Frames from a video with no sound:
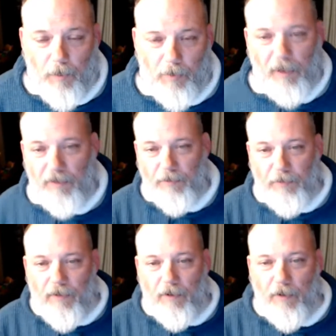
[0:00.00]
Because
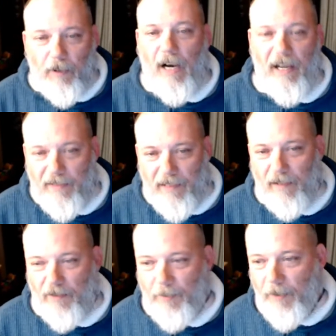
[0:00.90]
if it's a good
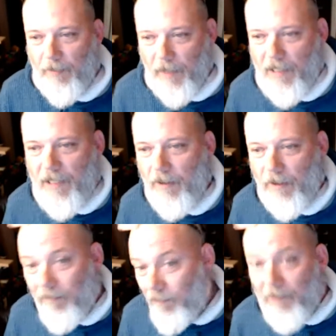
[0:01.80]
idea to spend money
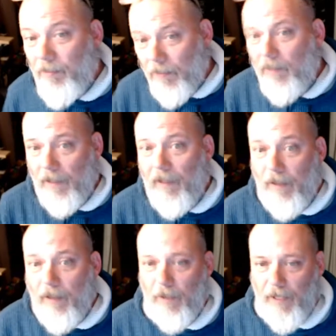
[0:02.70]
on, people are going to
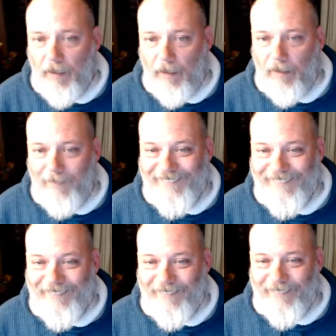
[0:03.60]
do it,
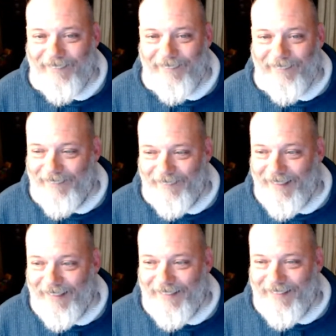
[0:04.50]

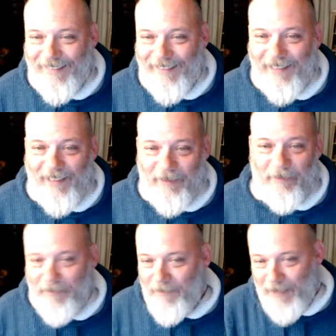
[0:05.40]
right?
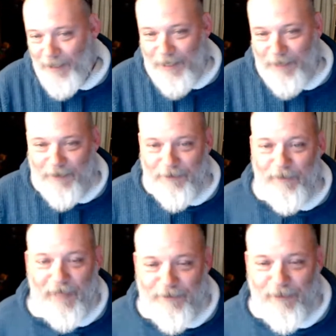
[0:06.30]
The argument from
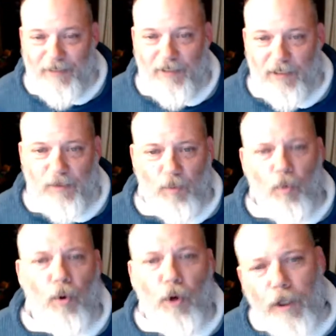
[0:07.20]
my friends is,
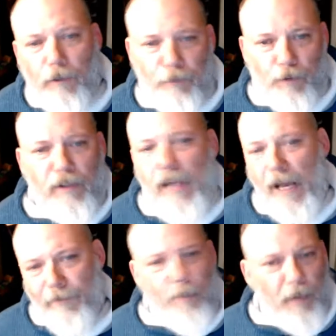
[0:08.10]
well, if you did
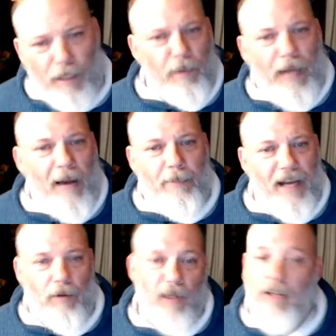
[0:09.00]
that, everybody would opt
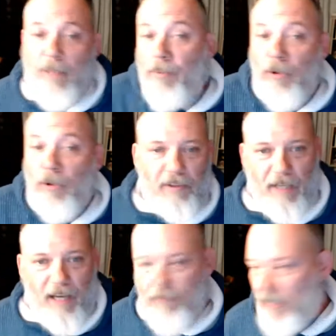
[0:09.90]
out. Like people that didn't
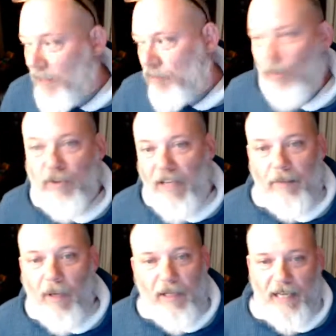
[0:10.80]
have kids would
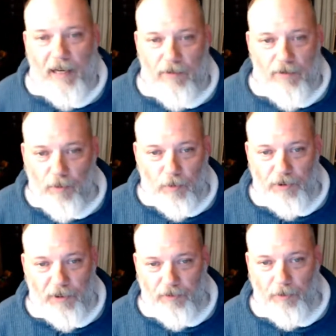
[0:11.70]
take money out of the school
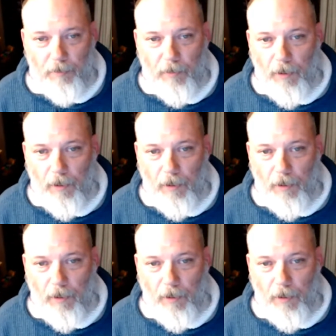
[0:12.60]
system.